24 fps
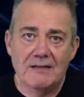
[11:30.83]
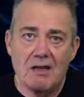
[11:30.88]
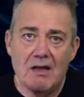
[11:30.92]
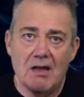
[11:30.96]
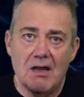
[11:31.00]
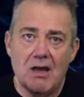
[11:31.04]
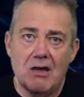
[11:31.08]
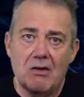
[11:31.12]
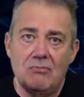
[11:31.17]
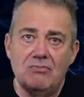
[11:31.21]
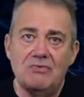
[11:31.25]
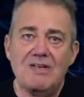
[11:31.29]

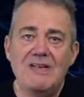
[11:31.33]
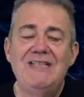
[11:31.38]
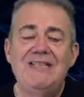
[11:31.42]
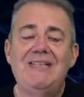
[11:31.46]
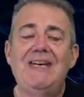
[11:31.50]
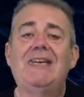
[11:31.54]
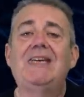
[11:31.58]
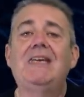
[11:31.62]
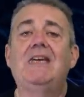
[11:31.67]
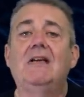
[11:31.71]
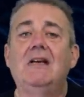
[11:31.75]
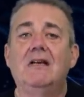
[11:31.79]
are
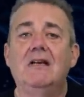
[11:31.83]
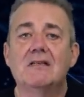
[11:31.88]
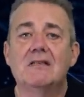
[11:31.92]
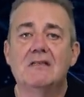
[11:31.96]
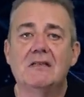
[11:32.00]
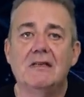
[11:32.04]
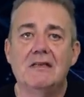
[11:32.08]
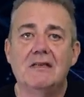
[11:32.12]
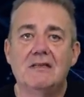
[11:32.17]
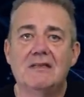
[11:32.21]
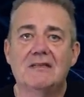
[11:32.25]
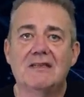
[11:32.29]

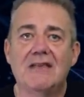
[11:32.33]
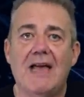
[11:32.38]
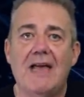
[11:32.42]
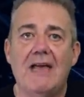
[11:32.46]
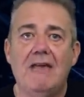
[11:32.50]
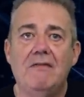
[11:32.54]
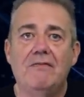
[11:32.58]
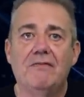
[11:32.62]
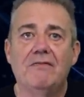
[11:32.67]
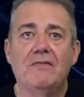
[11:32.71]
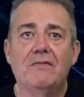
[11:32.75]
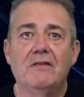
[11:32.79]
ridiculously
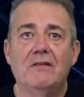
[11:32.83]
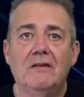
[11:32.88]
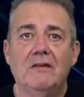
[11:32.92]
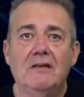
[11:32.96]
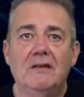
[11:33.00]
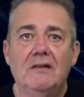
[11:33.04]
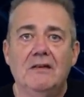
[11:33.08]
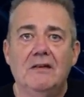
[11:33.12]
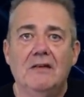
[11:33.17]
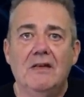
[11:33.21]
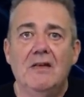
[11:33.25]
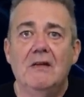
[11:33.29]
safe,
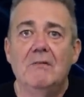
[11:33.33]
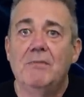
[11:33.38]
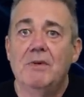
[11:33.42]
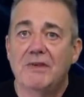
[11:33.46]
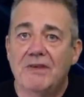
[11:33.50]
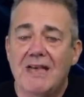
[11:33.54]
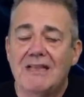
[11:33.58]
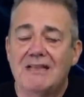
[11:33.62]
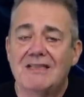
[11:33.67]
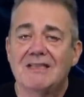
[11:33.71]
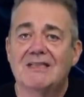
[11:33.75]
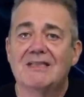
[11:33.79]
but
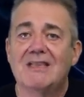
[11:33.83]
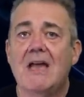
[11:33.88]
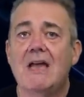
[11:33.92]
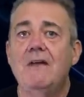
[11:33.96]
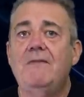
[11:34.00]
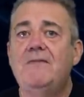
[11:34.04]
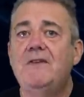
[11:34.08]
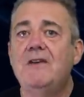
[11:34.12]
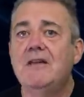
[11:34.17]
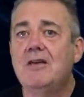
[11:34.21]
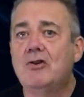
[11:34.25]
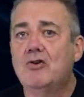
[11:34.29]
that
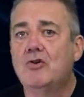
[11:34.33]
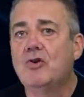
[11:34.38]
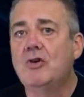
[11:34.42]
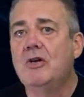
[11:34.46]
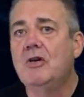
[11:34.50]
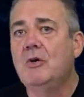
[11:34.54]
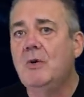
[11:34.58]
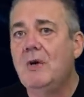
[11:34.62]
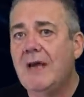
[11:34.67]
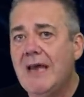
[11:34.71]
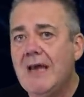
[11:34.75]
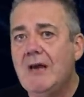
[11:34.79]
safety
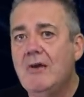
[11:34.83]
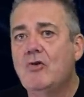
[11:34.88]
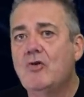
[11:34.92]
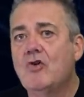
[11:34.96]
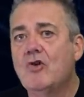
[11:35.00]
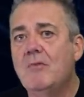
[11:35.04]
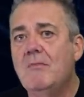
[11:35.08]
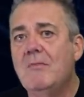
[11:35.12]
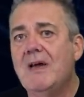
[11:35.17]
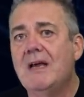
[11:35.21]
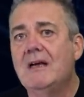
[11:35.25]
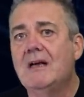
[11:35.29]
grew
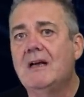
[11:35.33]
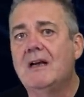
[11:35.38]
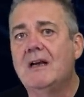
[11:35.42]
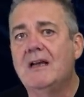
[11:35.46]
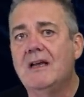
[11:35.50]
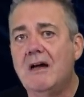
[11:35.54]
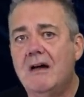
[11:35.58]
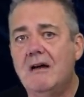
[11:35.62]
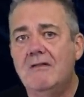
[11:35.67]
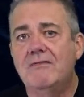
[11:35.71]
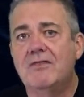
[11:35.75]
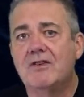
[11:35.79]

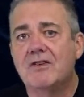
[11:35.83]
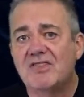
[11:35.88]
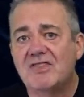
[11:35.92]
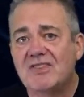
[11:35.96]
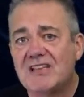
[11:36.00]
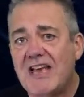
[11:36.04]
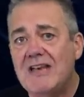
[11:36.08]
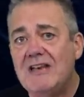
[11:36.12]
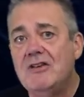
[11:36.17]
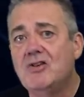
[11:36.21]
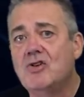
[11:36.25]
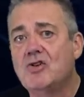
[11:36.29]
incrementally over a
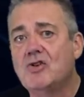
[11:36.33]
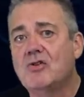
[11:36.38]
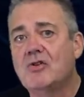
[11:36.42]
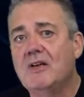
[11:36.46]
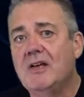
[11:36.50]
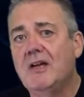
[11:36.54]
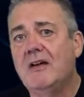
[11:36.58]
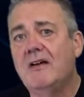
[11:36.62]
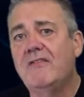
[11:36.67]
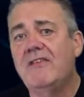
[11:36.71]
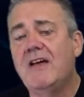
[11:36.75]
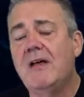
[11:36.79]

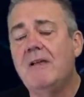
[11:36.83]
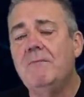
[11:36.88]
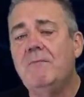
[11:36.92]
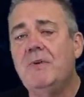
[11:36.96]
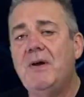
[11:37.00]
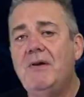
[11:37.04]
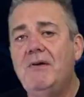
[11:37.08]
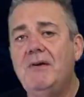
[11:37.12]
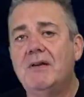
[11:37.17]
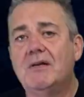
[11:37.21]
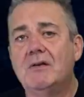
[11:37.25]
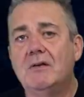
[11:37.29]
century of
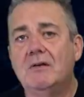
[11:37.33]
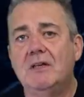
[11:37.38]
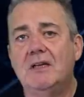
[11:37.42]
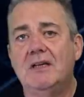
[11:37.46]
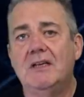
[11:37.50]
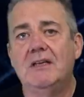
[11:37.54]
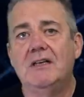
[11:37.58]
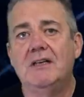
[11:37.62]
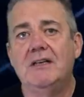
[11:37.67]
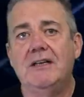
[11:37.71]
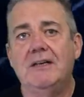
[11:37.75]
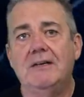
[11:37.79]
empirical
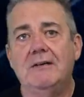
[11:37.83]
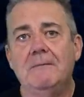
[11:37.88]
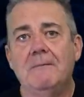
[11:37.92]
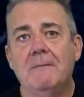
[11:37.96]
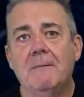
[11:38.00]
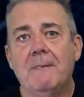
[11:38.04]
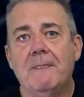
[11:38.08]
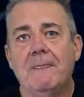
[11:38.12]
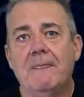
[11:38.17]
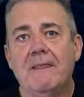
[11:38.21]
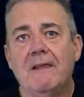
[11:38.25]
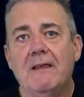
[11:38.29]
learning.
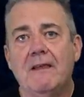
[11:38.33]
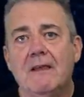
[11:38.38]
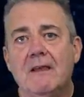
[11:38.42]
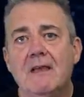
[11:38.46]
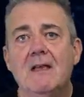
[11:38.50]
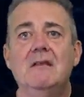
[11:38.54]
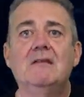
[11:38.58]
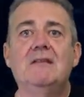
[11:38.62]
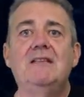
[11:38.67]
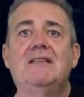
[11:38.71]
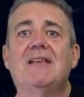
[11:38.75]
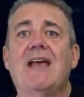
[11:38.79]

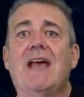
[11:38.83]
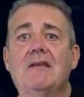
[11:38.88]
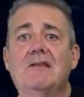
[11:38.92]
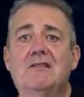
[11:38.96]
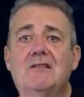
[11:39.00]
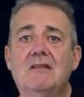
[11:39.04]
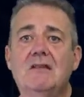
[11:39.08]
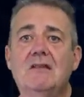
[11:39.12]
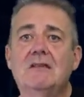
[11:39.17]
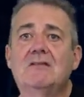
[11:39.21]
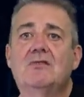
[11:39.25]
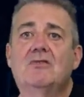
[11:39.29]

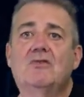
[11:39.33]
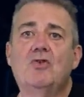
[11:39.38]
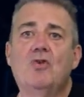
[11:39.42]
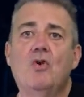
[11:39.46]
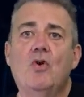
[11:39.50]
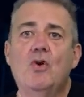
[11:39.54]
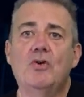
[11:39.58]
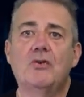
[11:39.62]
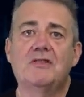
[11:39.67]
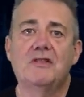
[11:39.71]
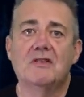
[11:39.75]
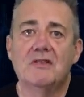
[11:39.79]
Disasters
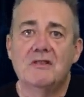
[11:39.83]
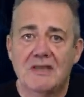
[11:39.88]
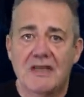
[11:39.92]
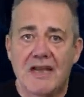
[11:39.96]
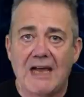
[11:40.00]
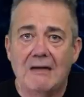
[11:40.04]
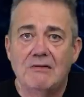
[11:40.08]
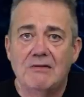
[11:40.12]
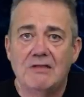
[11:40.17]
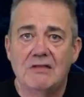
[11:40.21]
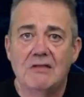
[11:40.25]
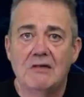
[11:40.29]
taught us
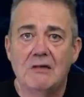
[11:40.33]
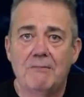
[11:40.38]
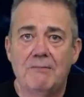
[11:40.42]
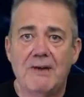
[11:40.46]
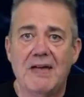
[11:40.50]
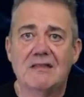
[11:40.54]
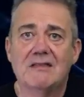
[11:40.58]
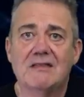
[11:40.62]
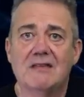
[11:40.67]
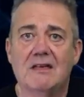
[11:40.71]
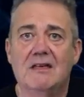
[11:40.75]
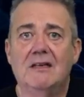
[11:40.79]
how to do
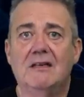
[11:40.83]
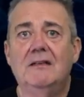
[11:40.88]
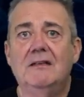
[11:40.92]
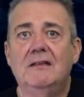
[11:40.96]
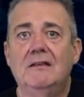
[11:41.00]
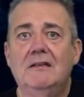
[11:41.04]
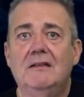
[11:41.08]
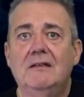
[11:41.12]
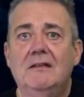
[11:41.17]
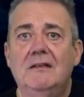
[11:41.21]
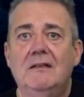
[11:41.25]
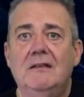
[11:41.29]
better.
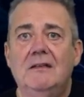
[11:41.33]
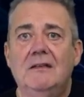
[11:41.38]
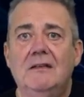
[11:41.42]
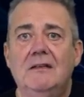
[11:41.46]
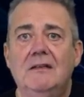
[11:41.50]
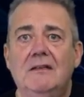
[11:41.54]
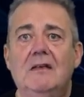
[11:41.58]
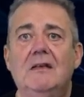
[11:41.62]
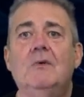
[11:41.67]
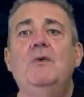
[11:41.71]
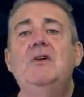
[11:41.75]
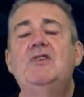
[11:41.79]

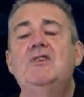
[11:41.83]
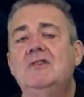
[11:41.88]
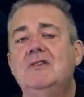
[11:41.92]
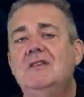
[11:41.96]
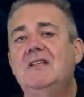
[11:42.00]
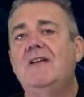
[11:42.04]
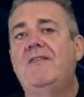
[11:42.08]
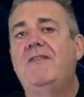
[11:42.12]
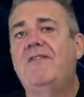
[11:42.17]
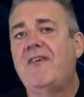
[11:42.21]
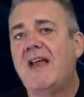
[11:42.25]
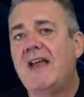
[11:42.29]
We should
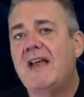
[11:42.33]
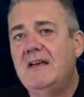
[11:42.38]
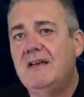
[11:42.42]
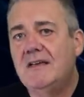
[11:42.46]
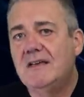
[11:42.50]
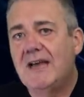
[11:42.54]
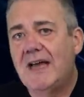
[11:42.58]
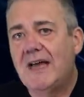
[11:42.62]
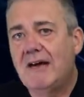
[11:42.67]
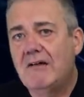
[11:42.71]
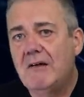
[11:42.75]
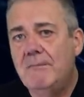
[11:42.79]

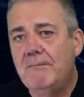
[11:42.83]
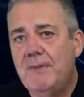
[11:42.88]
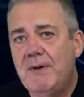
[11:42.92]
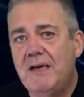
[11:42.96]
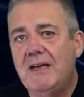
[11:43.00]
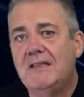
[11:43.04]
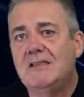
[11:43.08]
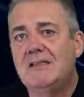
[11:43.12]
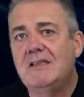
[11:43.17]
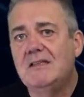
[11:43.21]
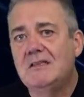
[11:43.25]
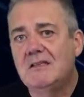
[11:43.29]
defend our
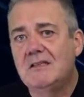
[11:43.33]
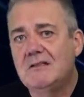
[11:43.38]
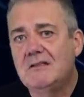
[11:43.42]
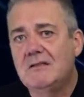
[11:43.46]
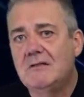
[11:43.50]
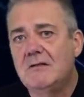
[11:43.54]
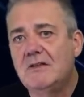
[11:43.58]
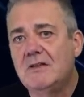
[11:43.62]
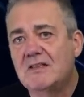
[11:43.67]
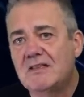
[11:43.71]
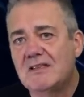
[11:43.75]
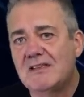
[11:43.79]
ability to
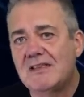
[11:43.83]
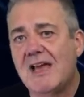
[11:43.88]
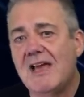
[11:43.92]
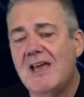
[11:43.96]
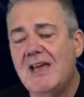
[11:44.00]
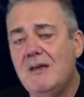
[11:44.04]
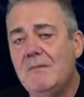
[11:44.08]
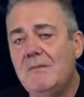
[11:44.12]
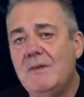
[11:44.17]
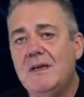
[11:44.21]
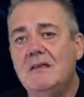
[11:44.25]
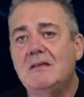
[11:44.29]
do the
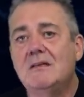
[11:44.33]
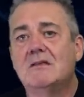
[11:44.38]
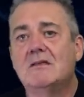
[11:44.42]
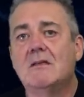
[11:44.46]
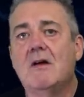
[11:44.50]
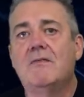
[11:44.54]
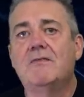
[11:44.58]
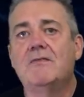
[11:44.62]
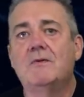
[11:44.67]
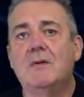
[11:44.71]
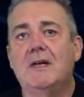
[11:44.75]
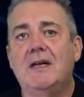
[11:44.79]
same in
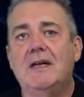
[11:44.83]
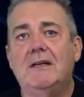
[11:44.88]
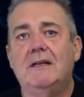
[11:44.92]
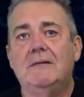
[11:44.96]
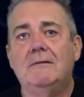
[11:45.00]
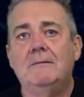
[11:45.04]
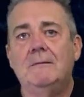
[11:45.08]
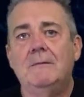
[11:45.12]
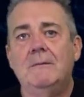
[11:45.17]
software.